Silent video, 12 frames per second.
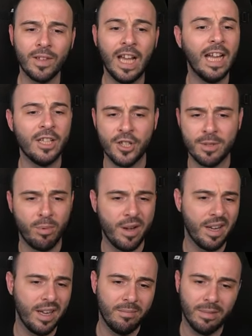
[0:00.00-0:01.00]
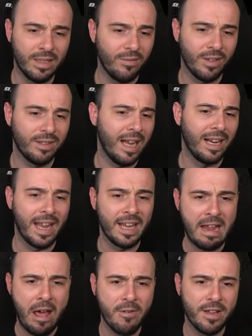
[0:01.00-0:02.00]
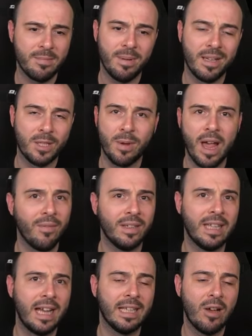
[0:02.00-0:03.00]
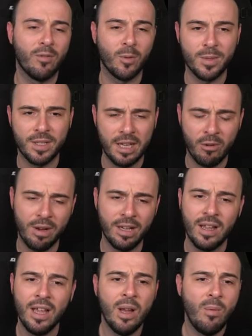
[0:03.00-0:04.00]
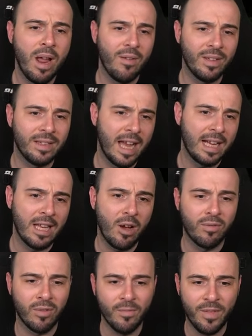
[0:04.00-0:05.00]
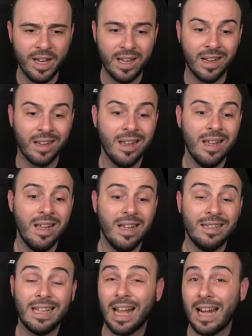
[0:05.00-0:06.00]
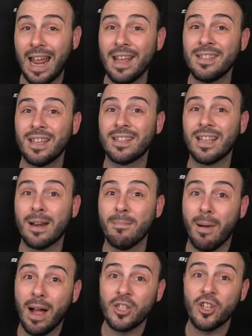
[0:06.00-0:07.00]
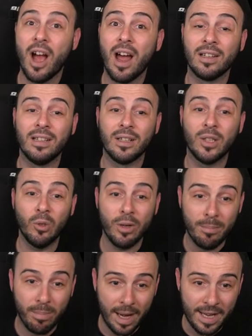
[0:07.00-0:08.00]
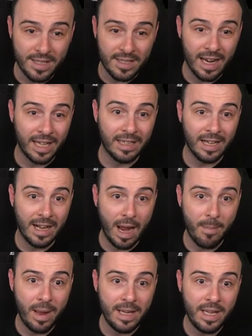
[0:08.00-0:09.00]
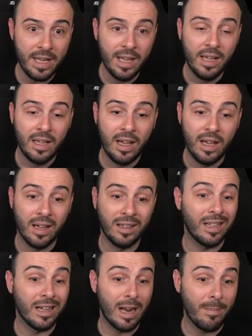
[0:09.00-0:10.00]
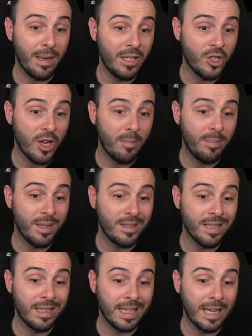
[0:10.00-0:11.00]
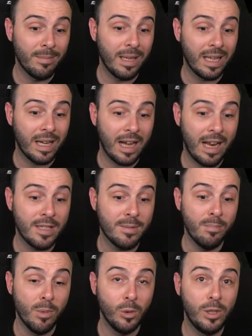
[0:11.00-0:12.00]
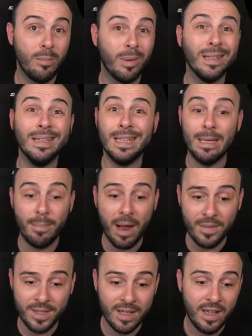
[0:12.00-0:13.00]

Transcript: and just bring in a different tank like Garius because we have a tag down from Sigrid, we have a tag down from Vikak. The cleansers are much harder to replace. Like there are not many uh, there are not many champions in the game that cleanse multiple debuffs.